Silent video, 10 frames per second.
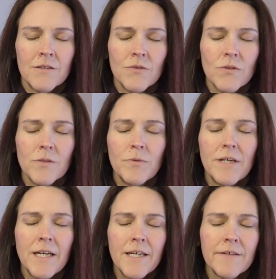So, at the
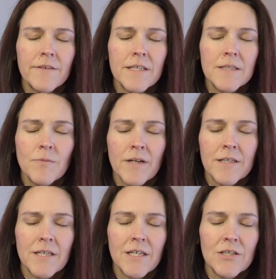beginning of this
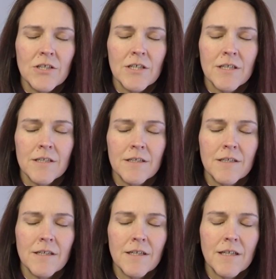meditation,
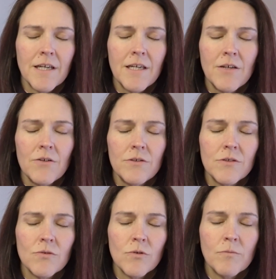I'd like you
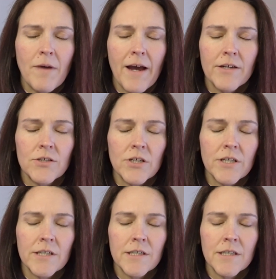to imagine